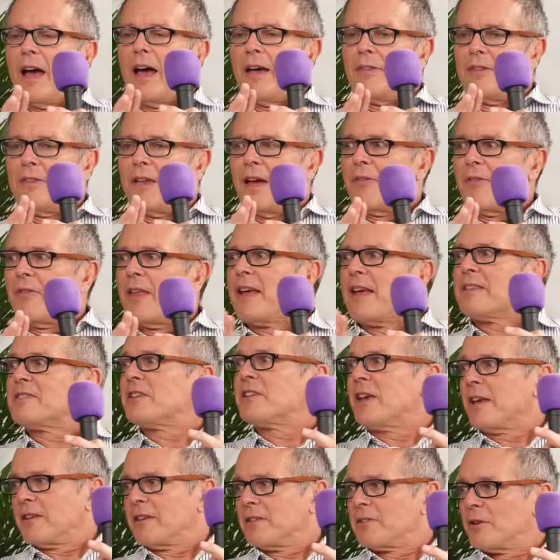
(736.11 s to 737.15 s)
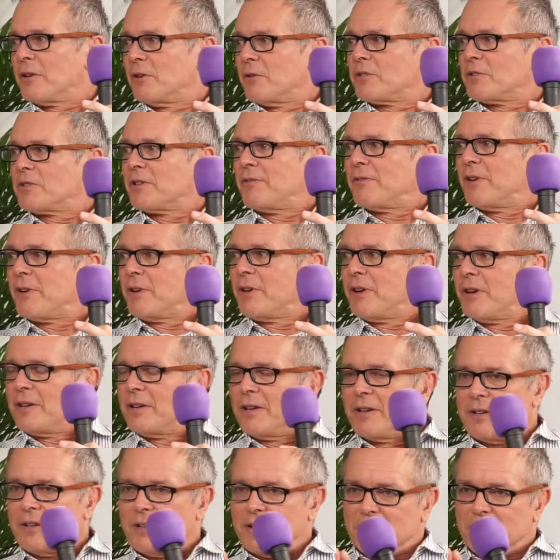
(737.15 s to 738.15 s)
and, and that's it. So it's a very wow.